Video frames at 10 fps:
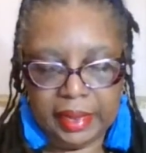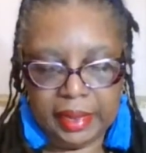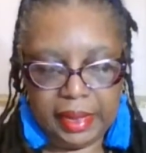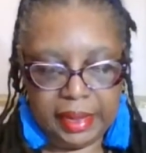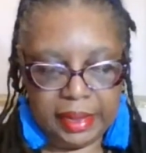
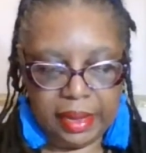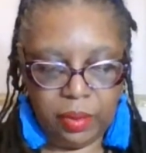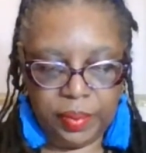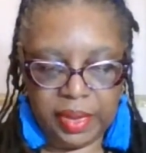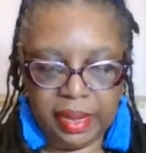And I
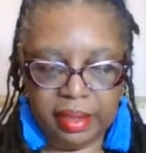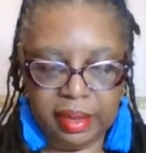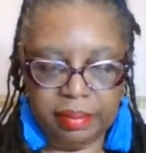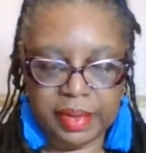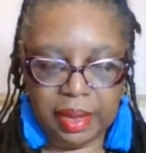hope you did a
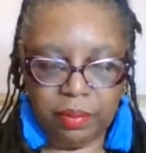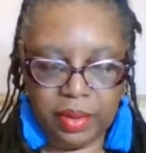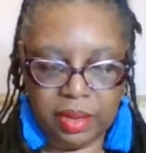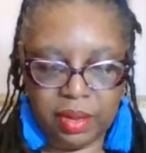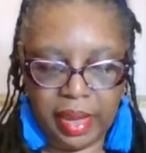thumbs up
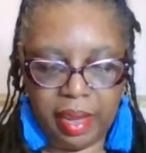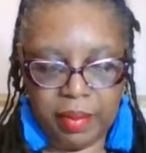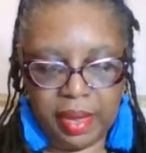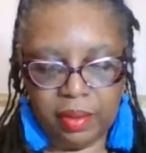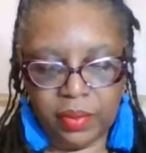when you came
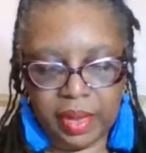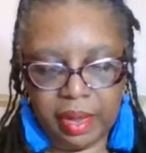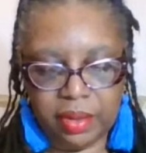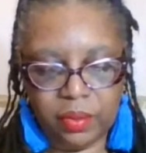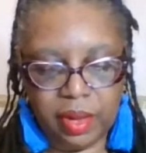in. What are
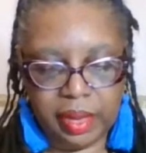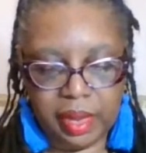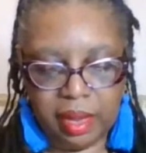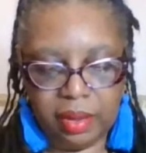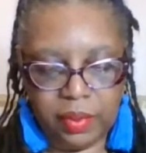you
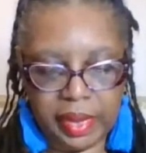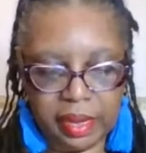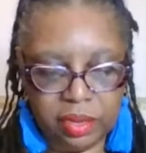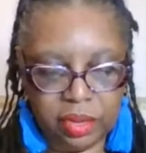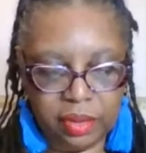working on? What
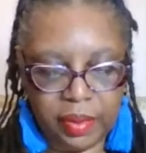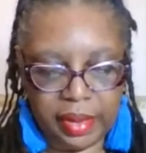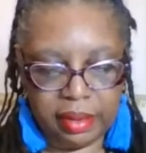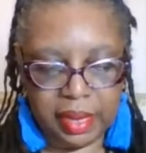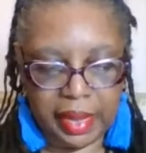is your
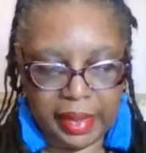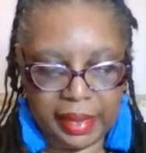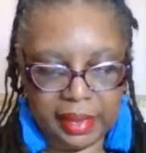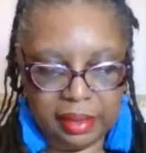weather like?